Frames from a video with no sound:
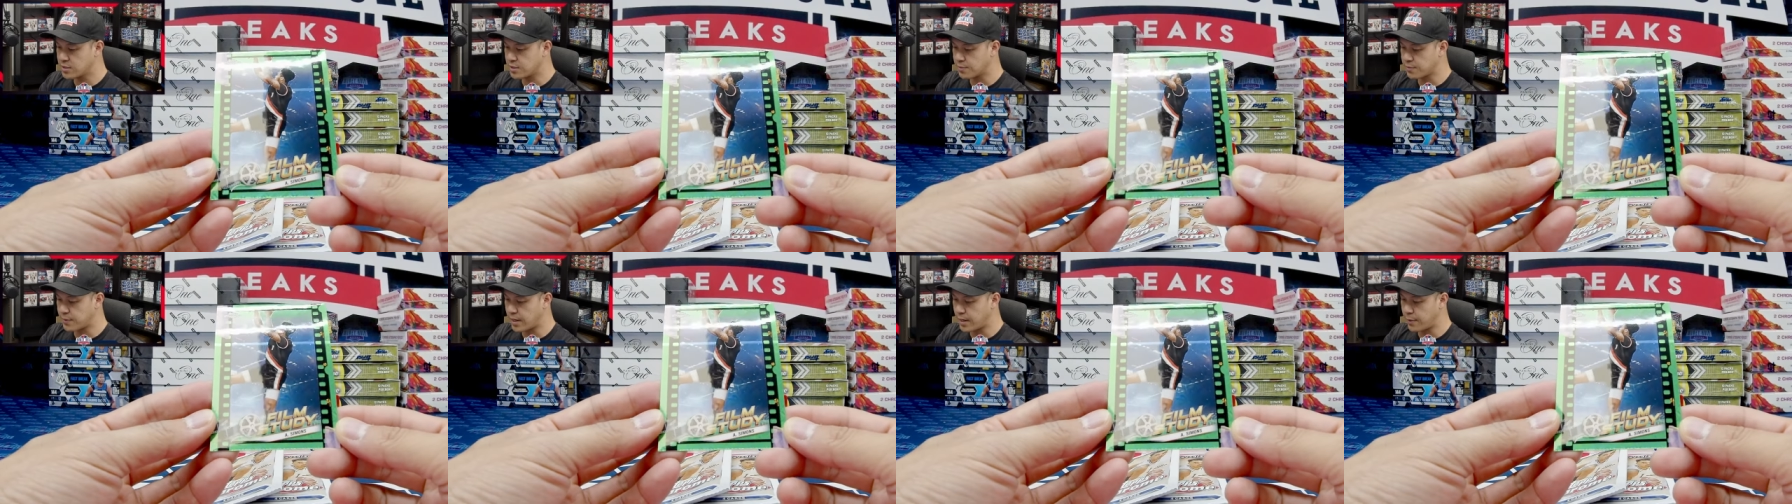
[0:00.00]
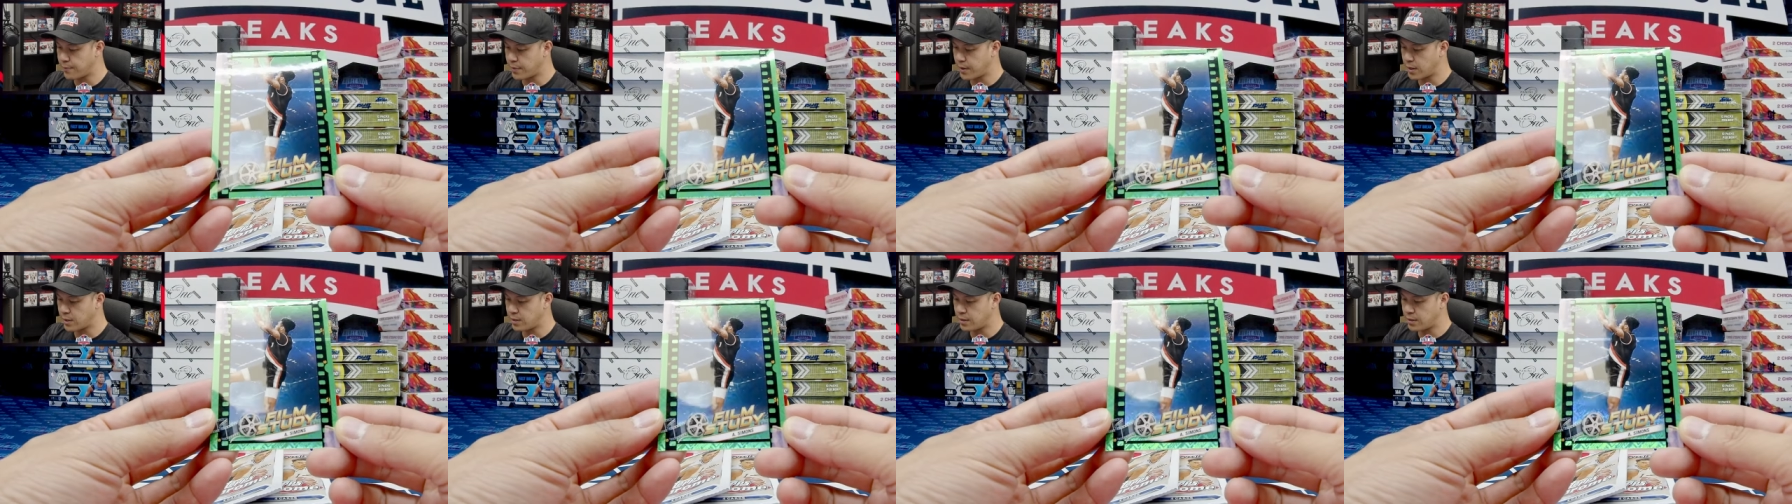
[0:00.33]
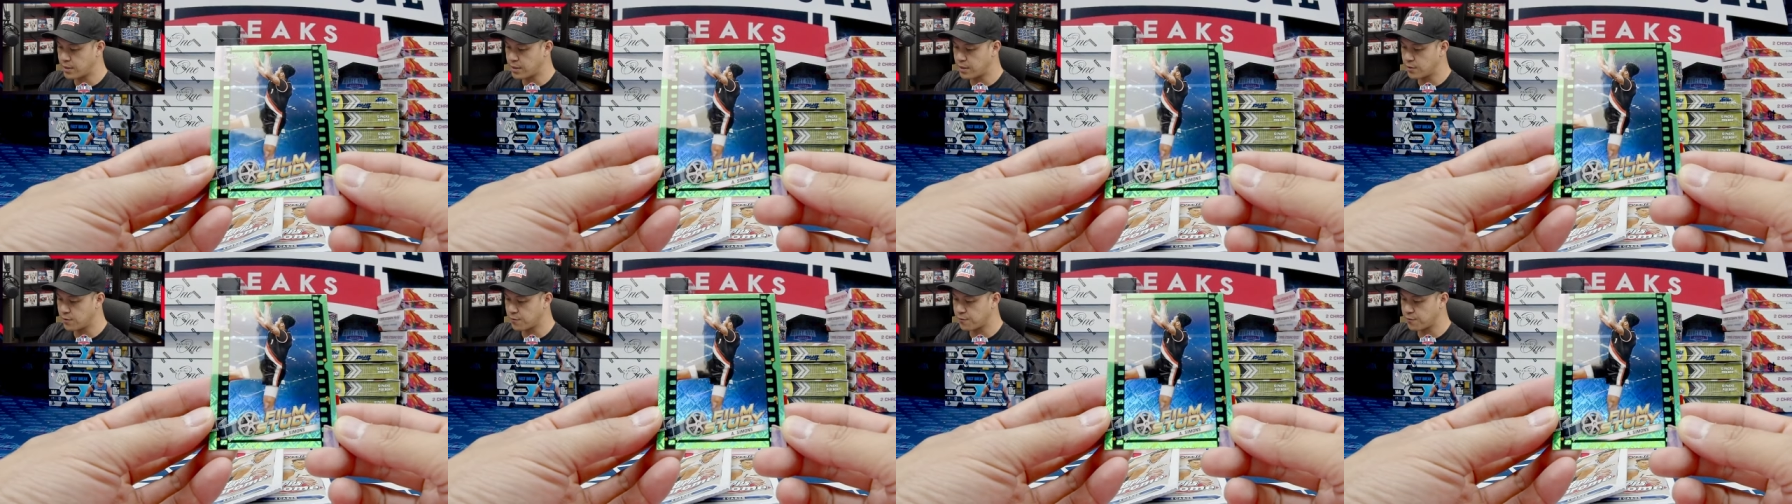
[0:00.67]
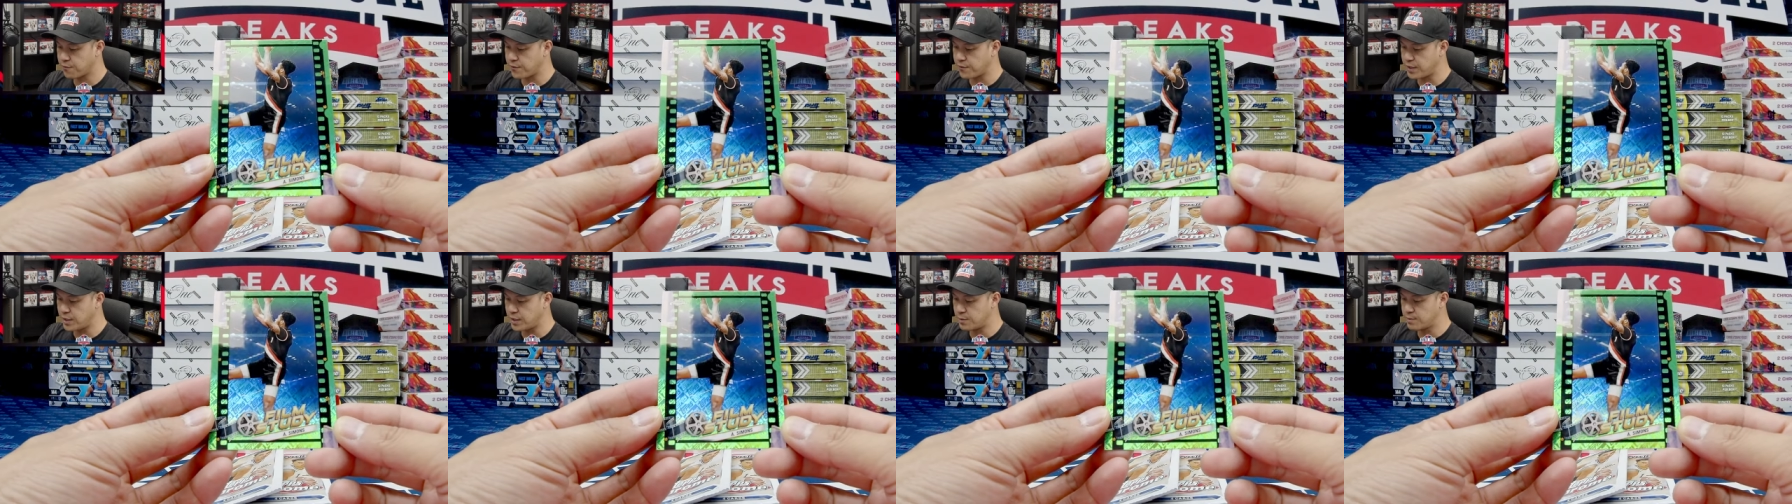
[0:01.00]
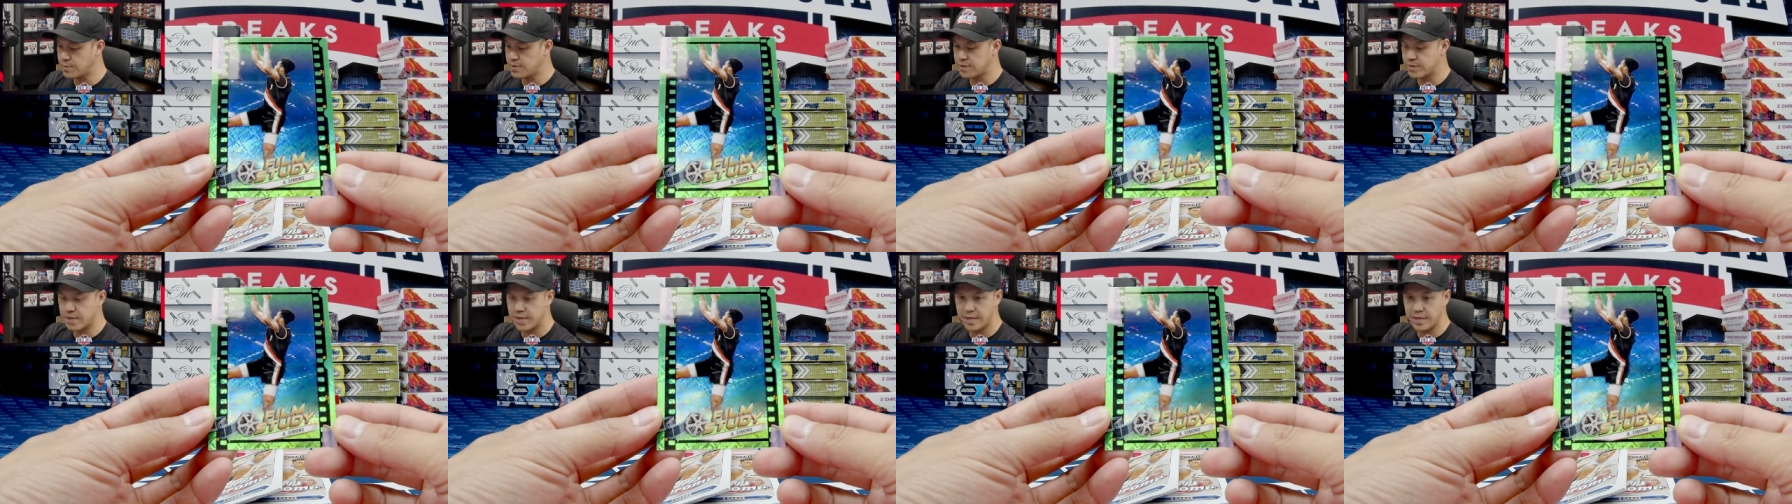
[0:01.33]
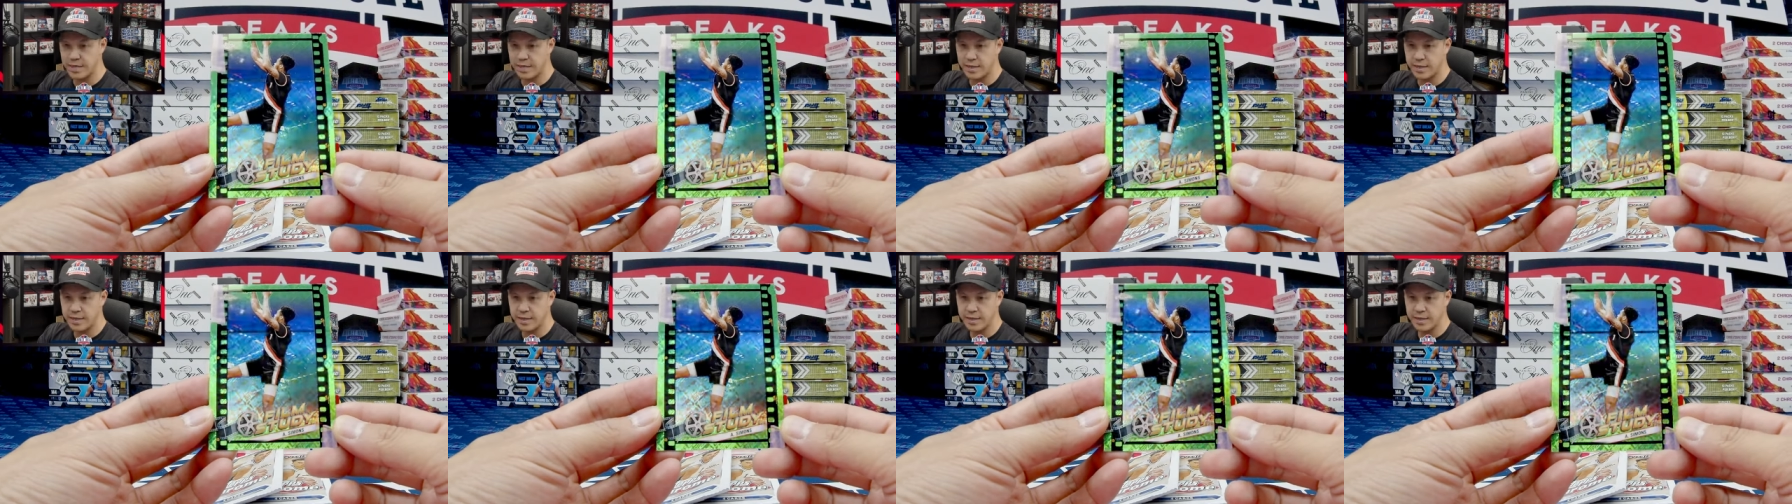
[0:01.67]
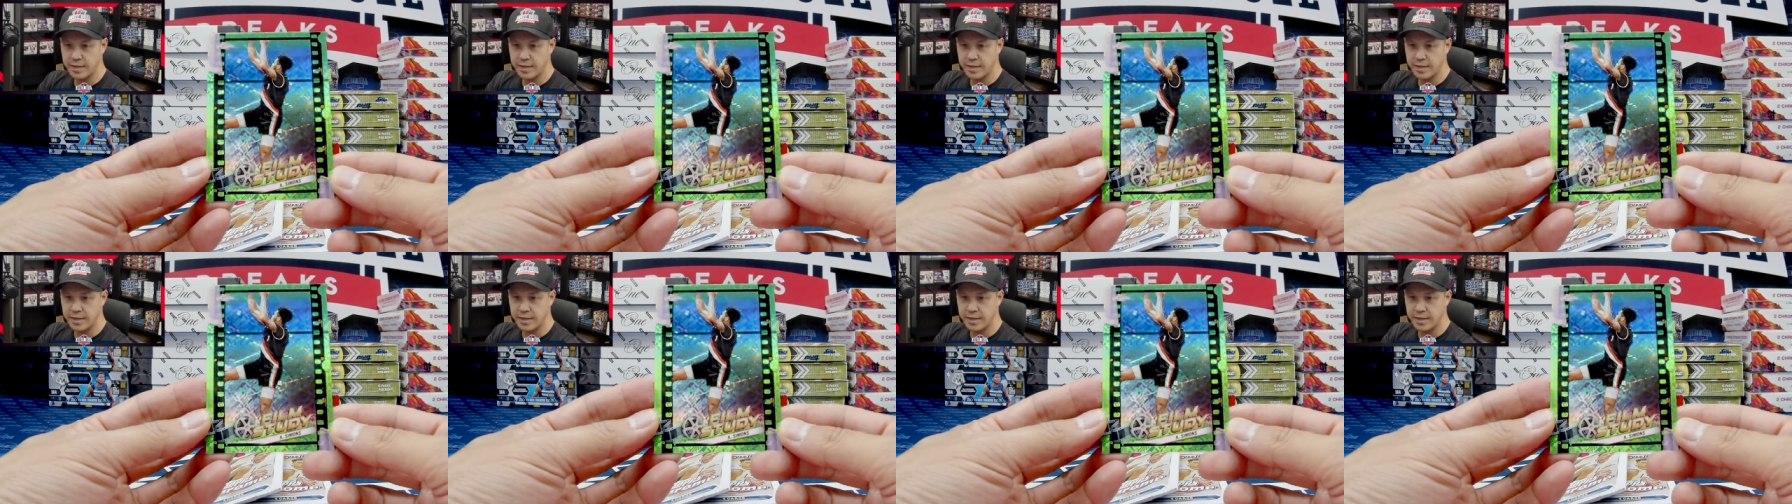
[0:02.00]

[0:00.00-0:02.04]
some kind of parallel here, film study